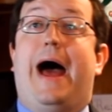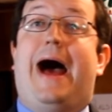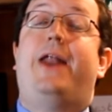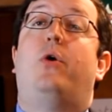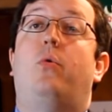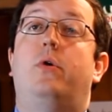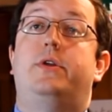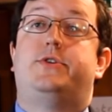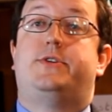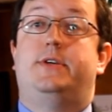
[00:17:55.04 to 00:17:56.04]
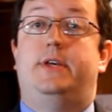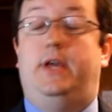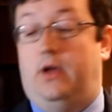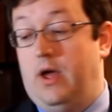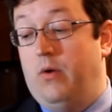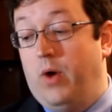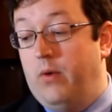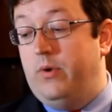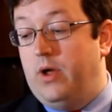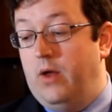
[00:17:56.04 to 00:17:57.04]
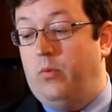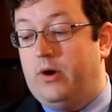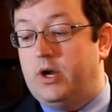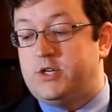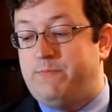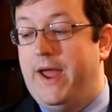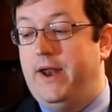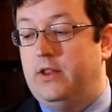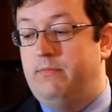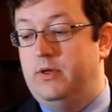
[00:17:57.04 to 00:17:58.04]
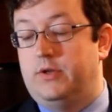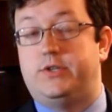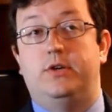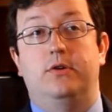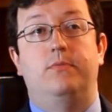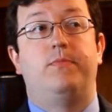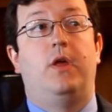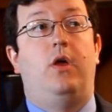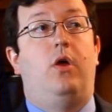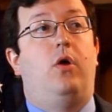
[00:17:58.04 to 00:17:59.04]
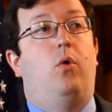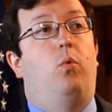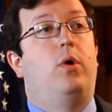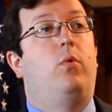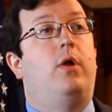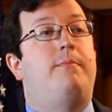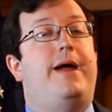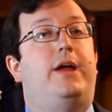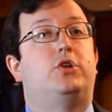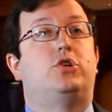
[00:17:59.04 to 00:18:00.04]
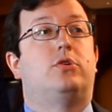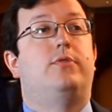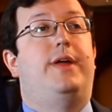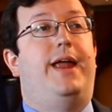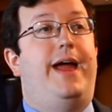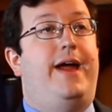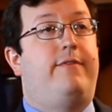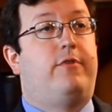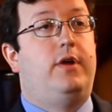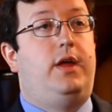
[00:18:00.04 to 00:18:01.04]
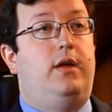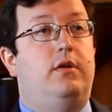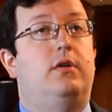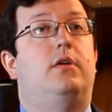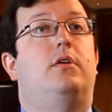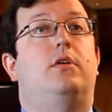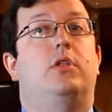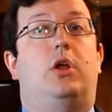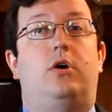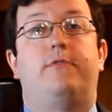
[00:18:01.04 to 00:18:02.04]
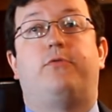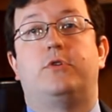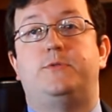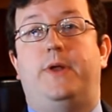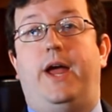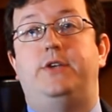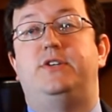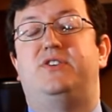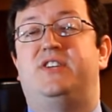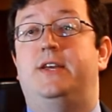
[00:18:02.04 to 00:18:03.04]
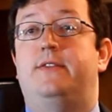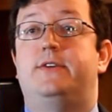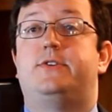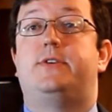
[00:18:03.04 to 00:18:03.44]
I don't want to see, and we're expanding the bill too. We want to make sure that every law enforcement agency in this